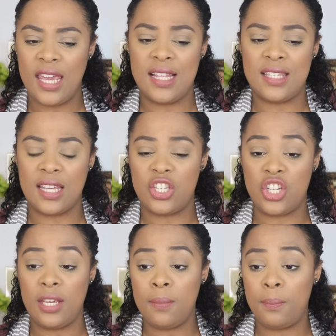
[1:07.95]
it's
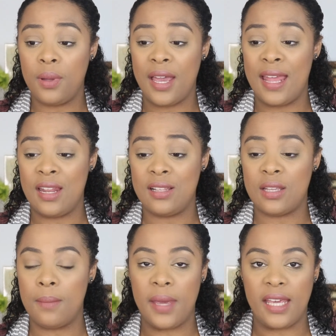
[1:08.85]
cheap and
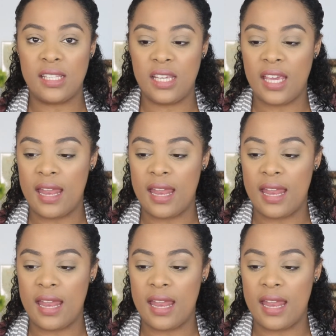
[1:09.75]
it's amazing